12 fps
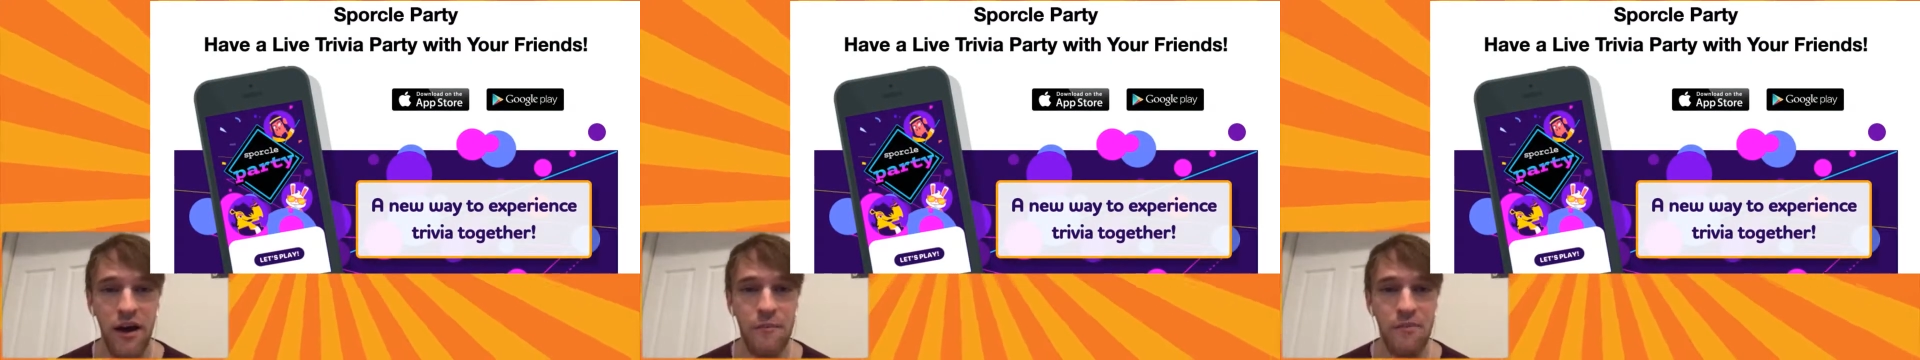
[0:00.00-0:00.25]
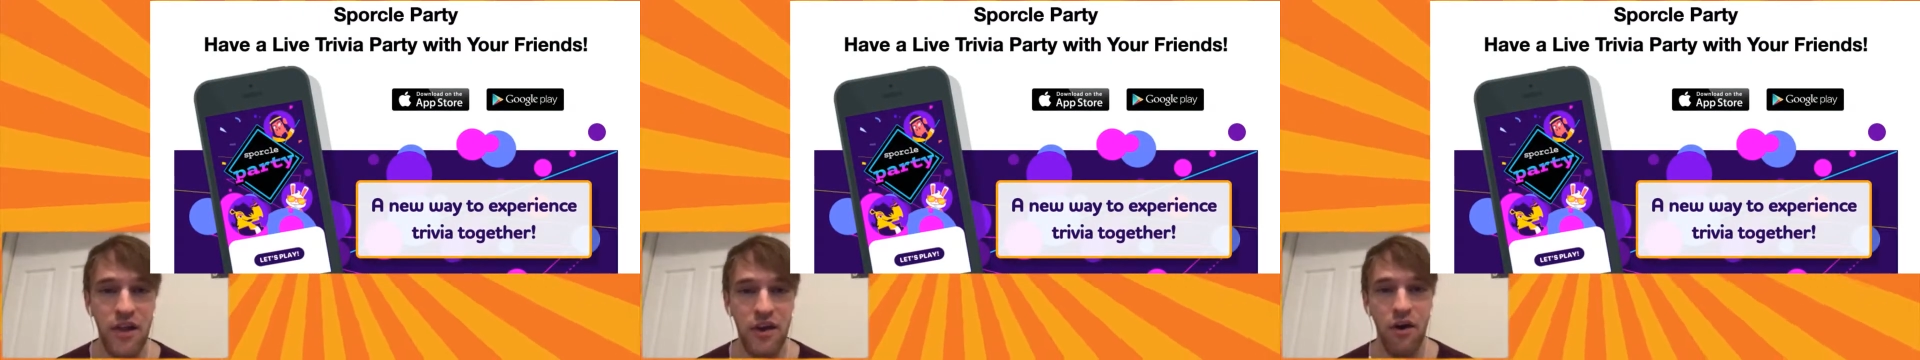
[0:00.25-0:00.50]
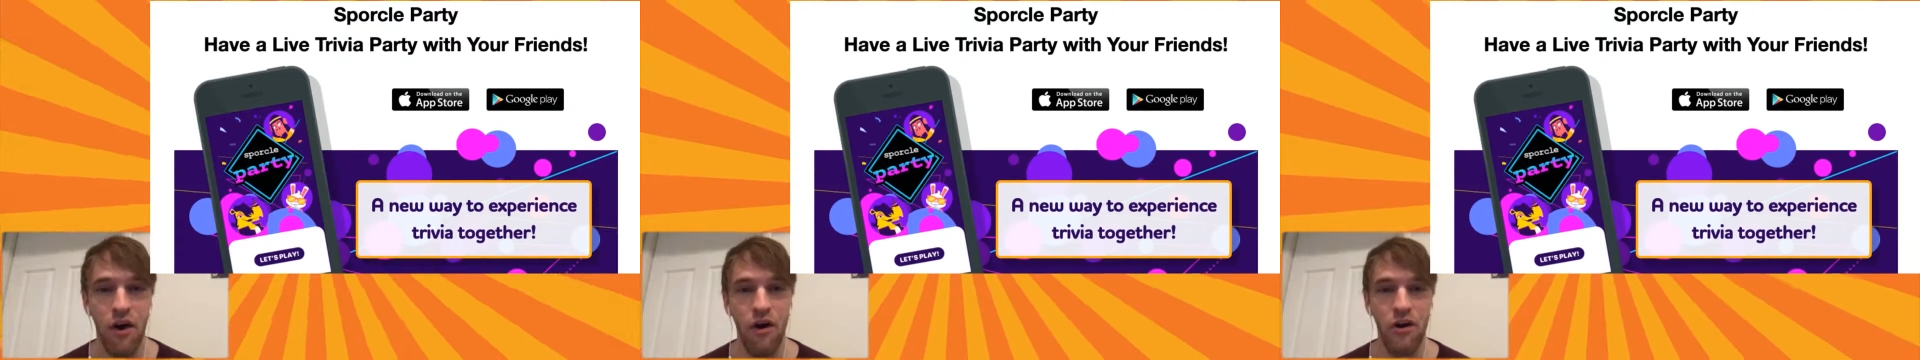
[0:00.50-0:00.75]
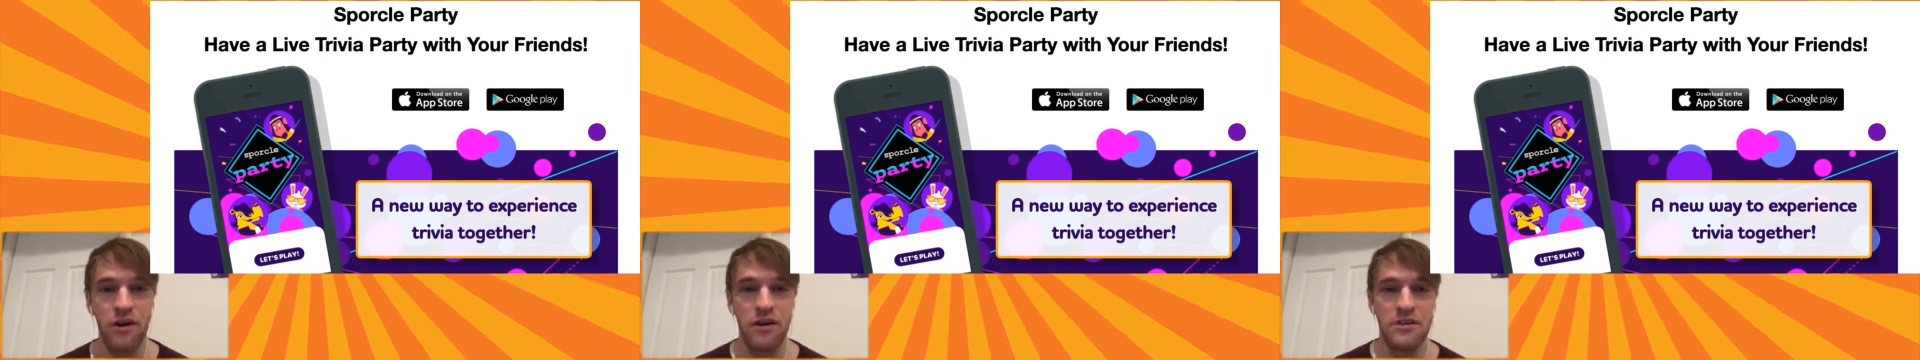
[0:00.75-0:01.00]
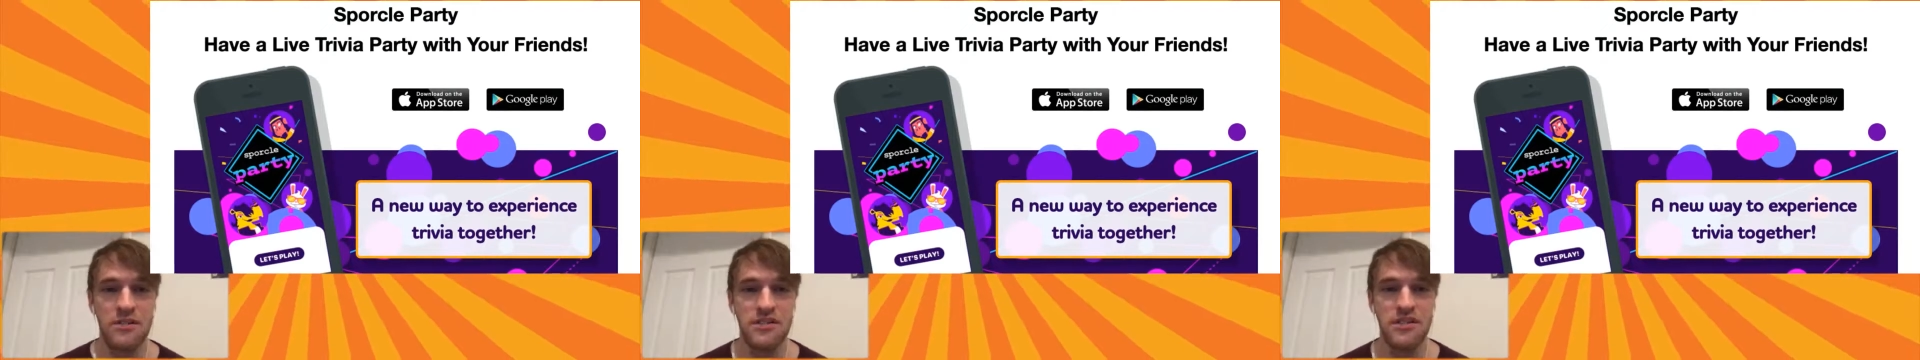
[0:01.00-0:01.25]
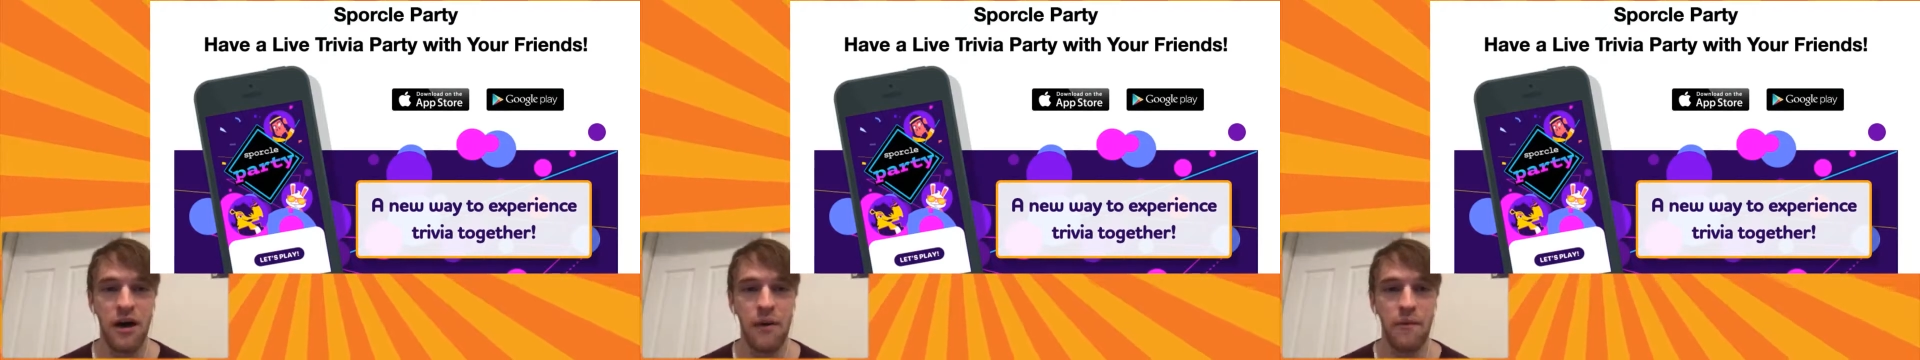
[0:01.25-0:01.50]
There are
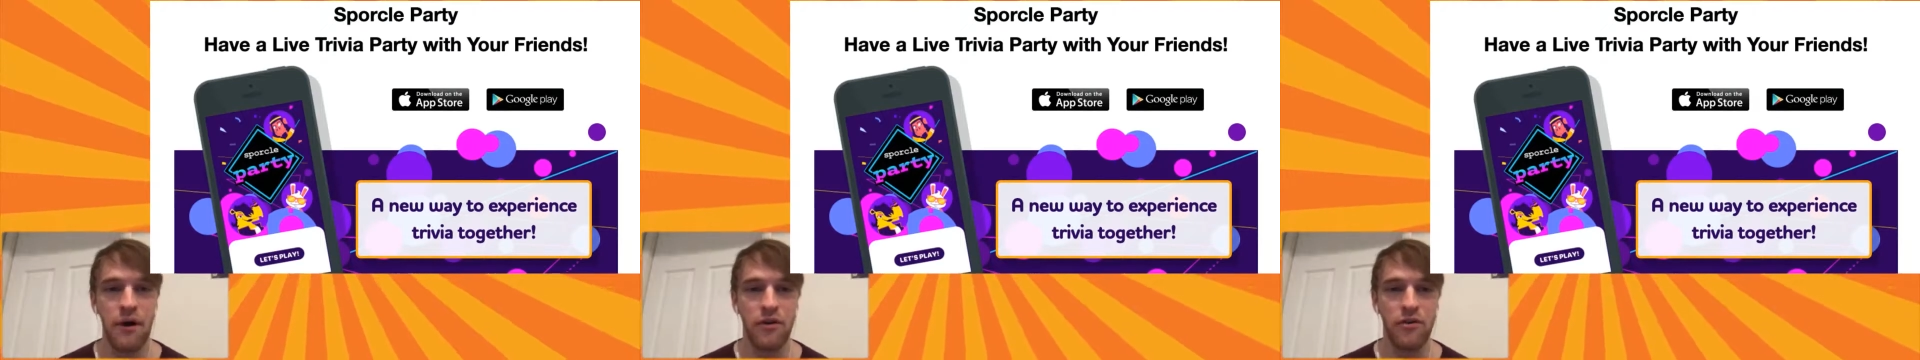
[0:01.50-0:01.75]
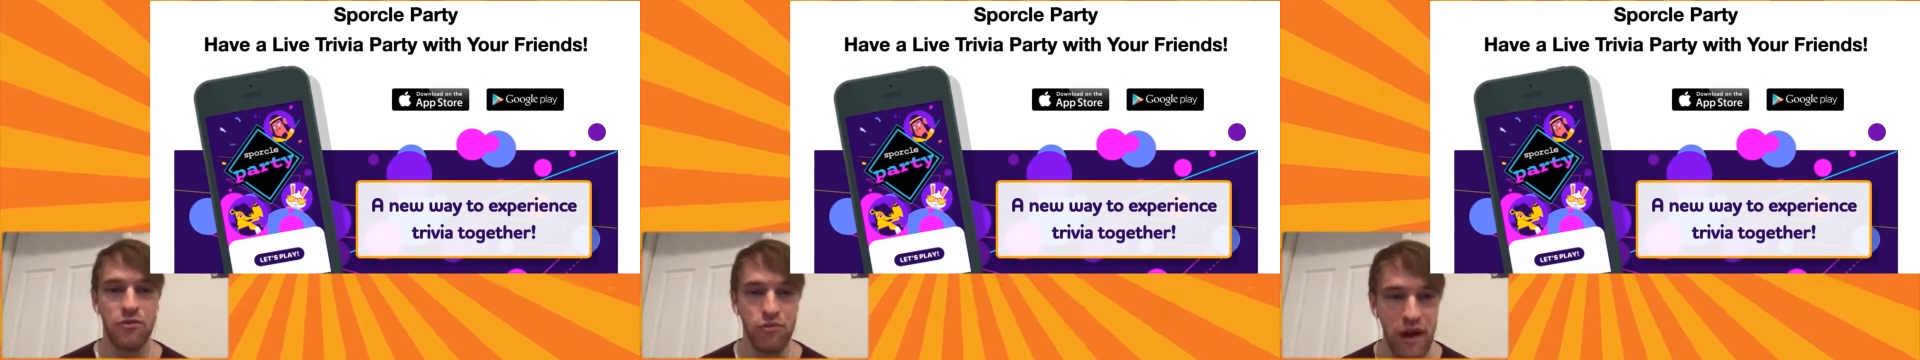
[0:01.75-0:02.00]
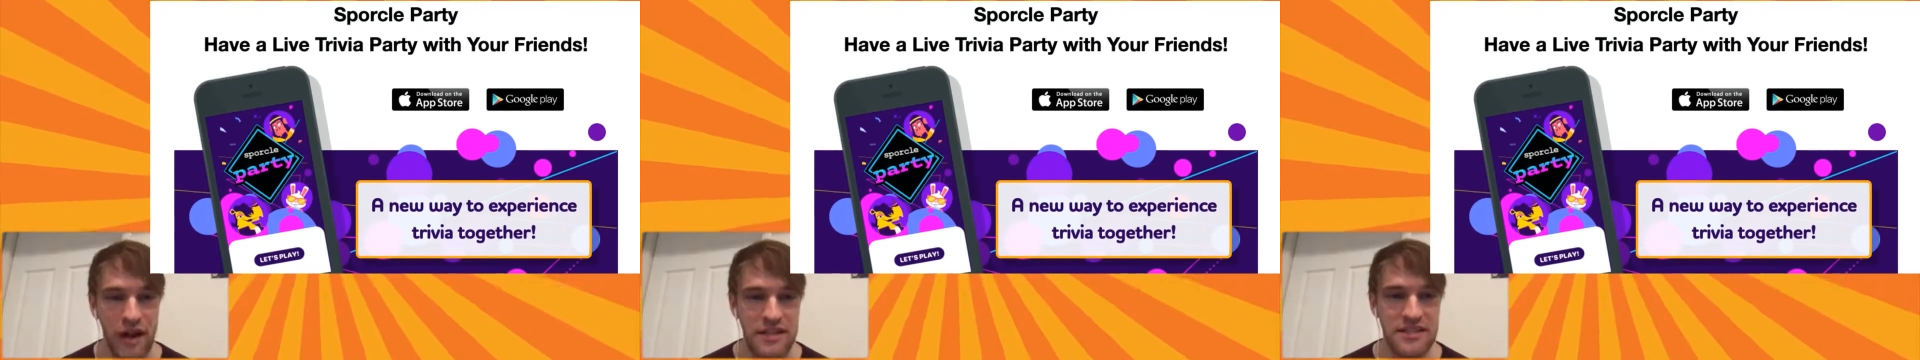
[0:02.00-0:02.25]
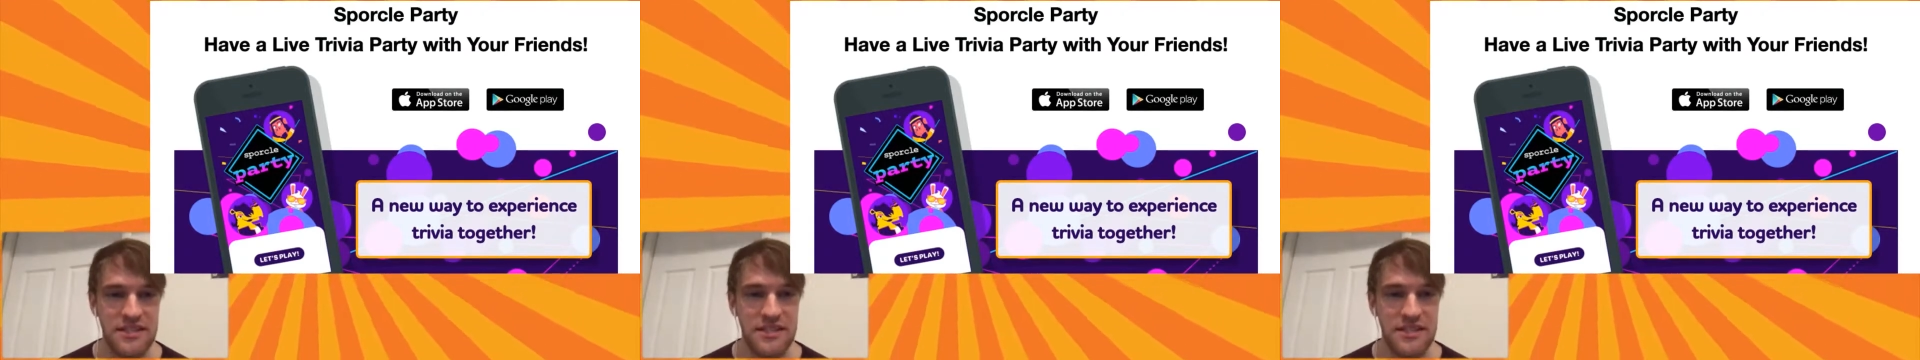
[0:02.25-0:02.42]
some great